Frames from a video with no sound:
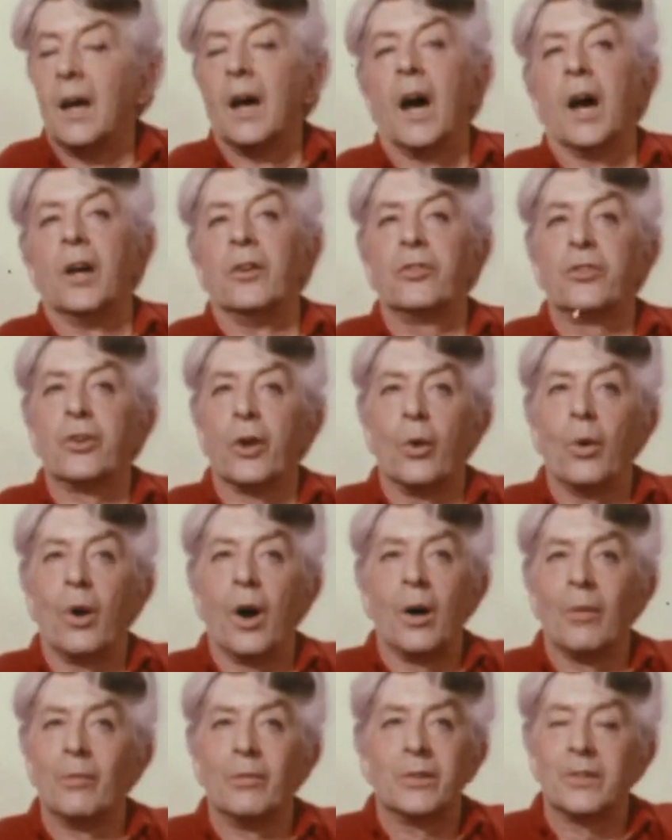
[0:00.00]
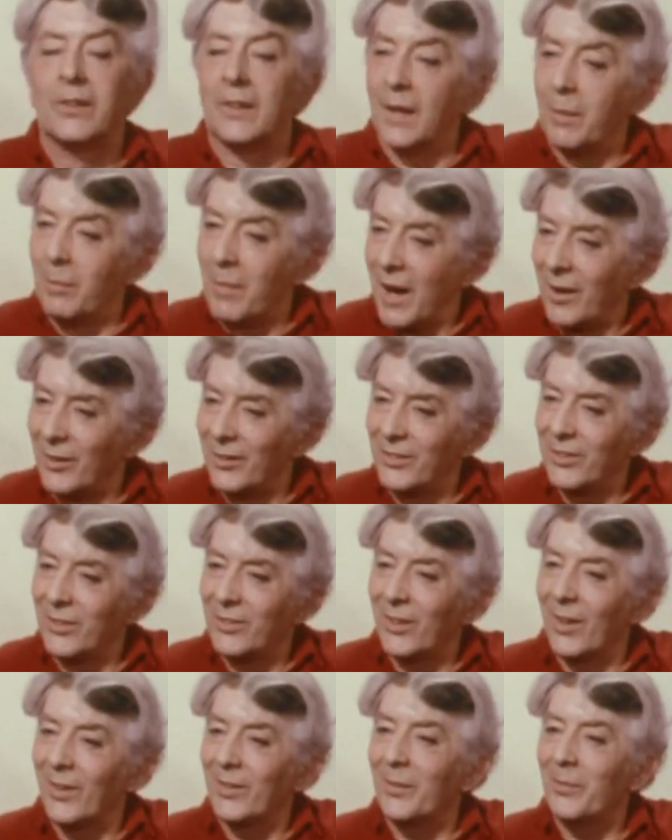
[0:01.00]
And so, obviously, marriage
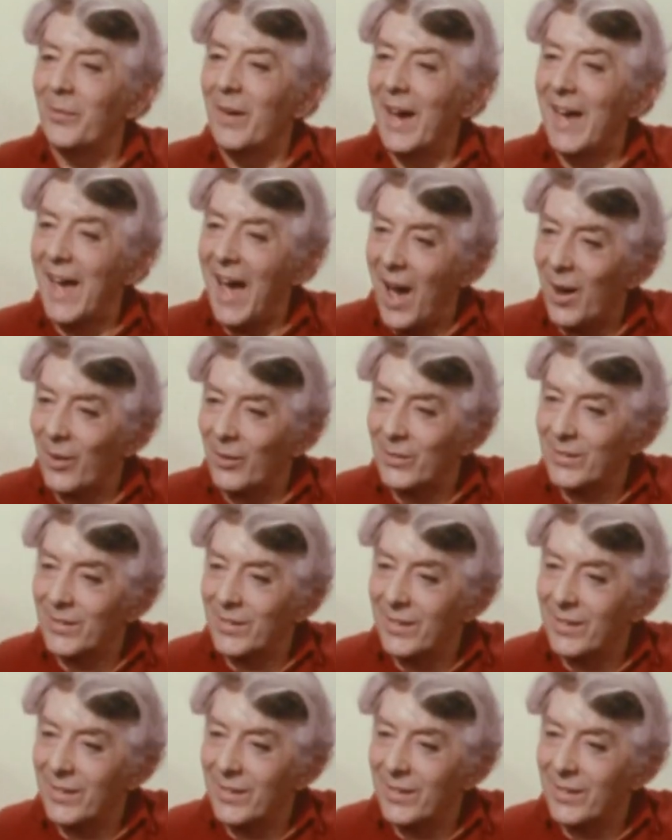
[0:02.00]
is on the way out.